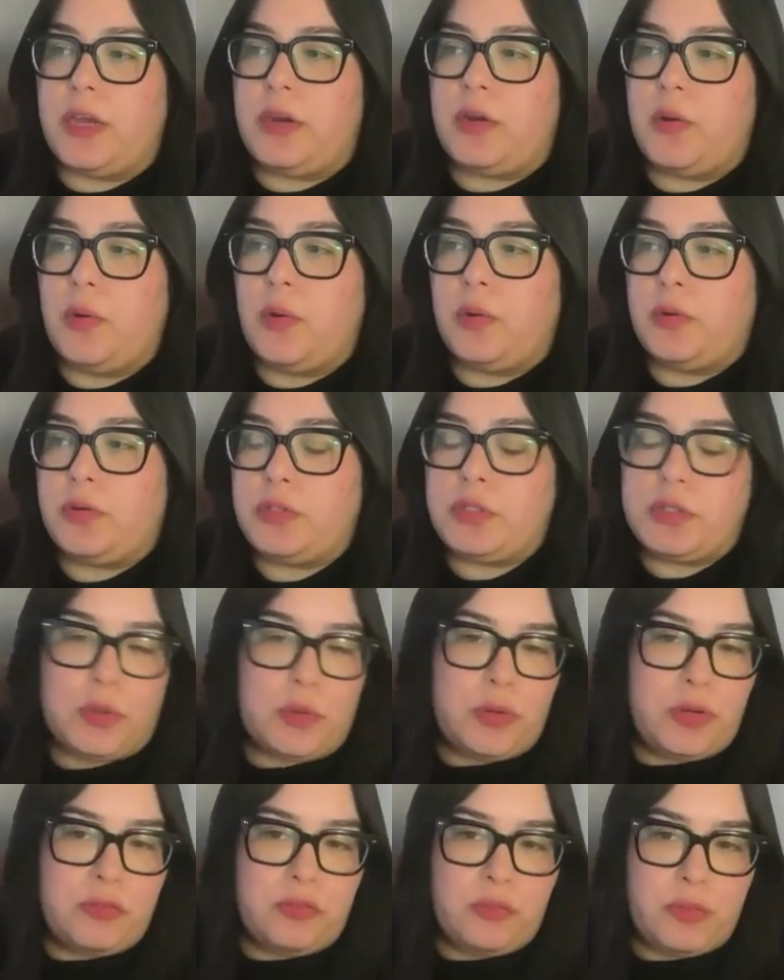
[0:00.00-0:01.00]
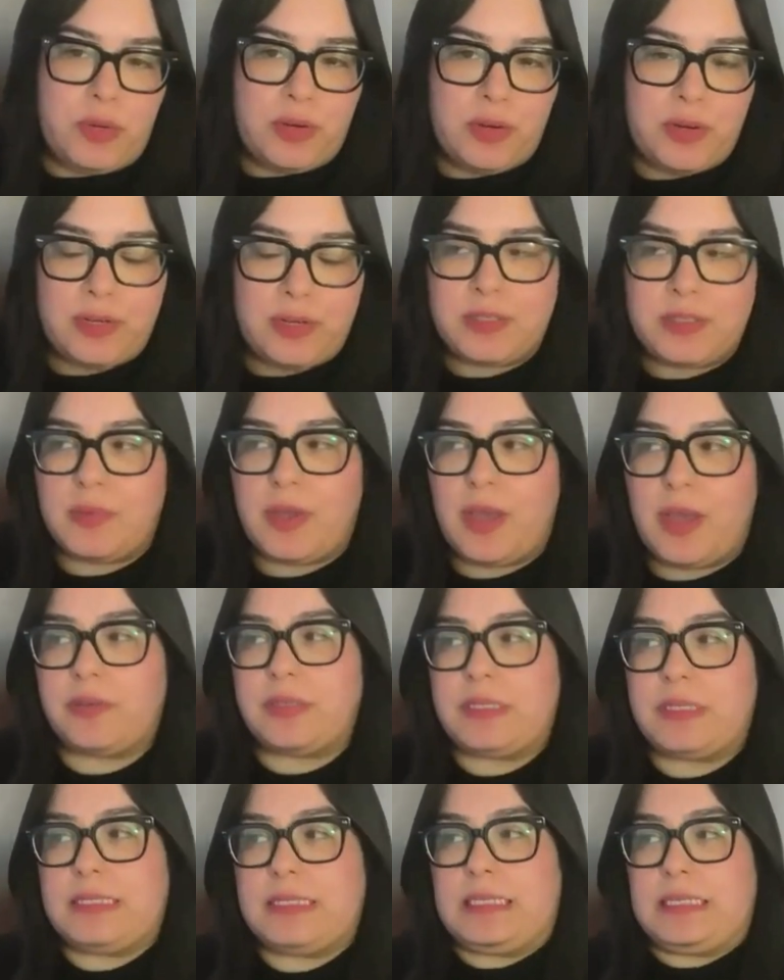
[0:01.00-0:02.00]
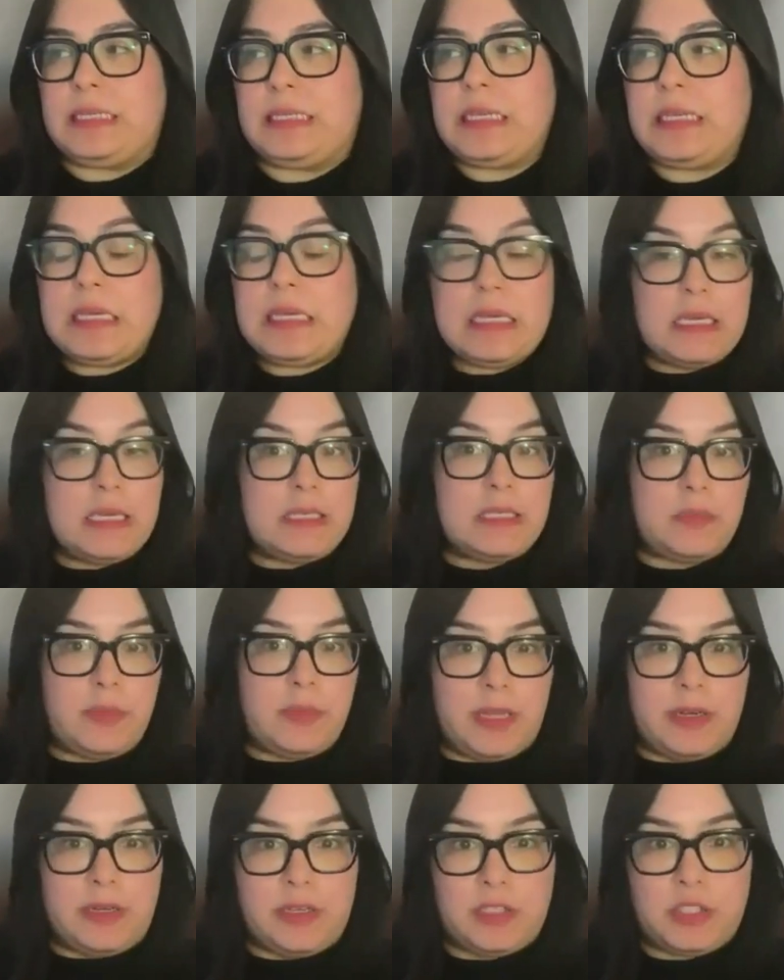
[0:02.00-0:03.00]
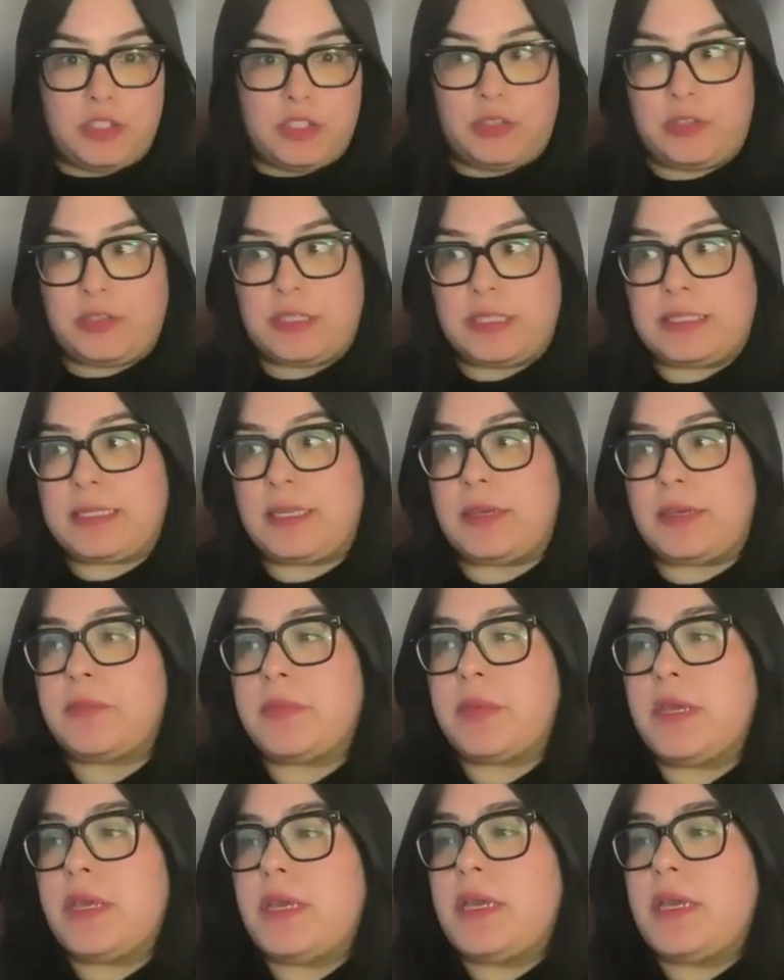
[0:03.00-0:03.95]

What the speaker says: at a cornerstone of American democracy, independent journalism.